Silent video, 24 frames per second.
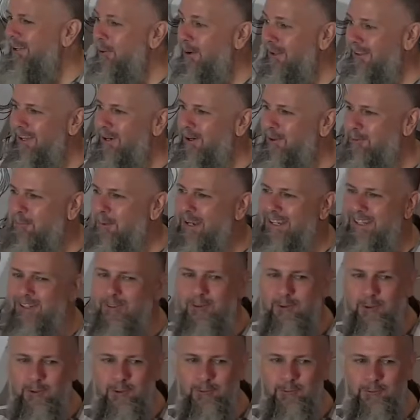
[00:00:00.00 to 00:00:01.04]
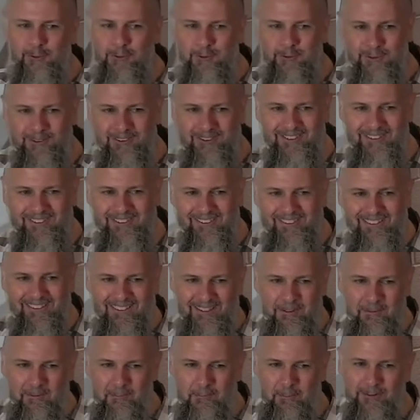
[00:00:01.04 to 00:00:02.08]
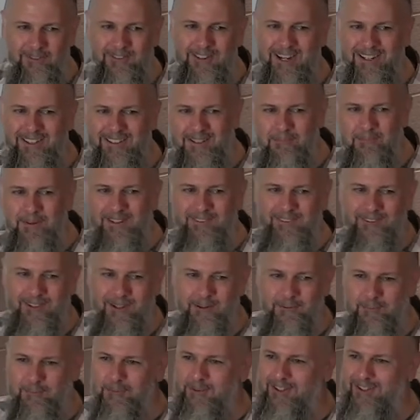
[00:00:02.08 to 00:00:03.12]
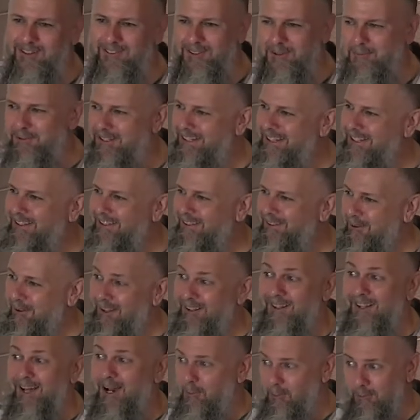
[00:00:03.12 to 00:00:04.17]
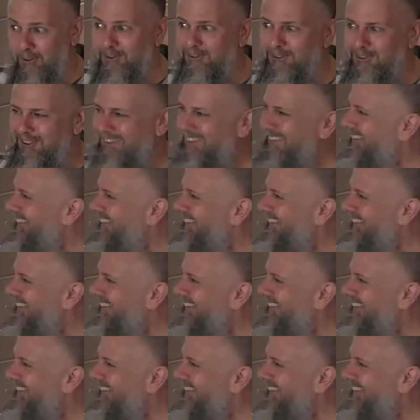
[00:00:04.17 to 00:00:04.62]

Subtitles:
what, that was my internal filter. Protecting myself from saying something a lot worse.